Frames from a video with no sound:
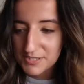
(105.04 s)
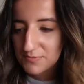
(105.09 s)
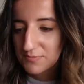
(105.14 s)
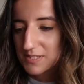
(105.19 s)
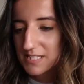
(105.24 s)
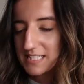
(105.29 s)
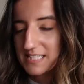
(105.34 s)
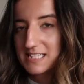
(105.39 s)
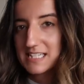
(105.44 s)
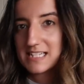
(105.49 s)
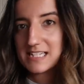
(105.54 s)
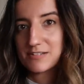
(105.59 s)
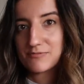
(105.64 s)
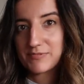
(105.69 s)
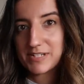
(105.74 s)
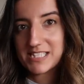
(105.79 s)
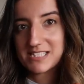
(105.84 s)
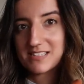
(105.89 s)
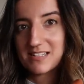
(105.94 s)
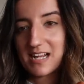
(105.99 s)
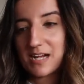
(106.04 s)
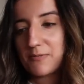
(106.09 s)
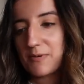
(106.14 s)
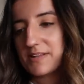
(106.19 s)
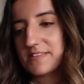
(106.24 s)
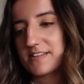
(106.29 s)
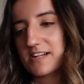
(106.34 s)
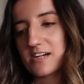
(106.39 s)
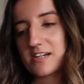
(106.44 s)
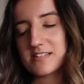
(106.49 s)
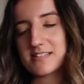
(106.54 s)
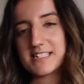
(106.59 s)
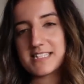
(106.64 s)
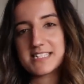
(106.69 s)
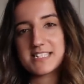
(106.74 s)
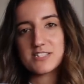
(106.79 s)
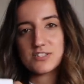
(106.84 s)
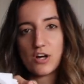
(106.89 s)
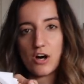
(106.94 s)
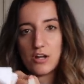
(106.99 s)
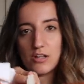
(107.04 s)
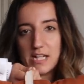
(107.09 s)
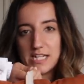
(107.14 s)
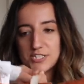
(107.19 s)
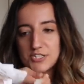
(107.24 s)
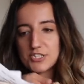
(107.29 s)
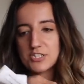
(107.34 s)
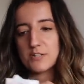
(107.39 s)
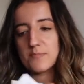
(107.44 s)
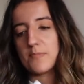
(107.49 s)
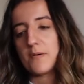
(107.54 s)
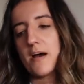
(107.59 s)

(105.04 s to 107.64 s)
was really the reason i went there this is all i should have